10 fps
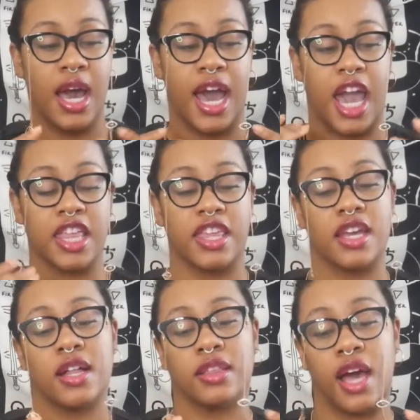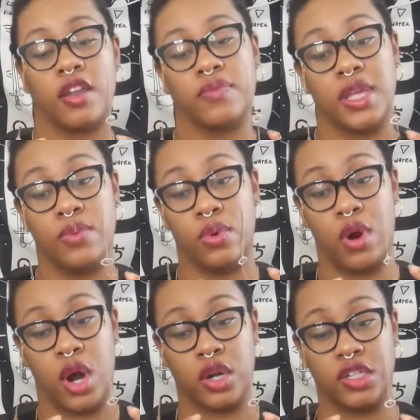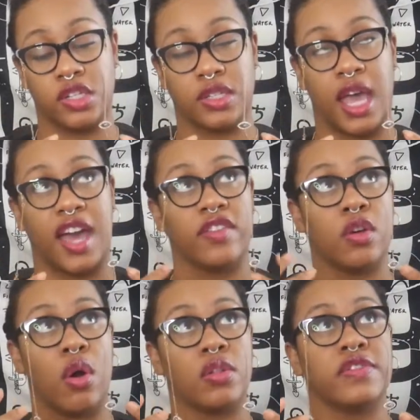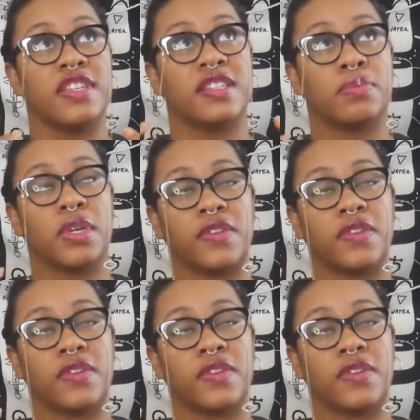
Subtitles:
I think a lot of people are just having all of these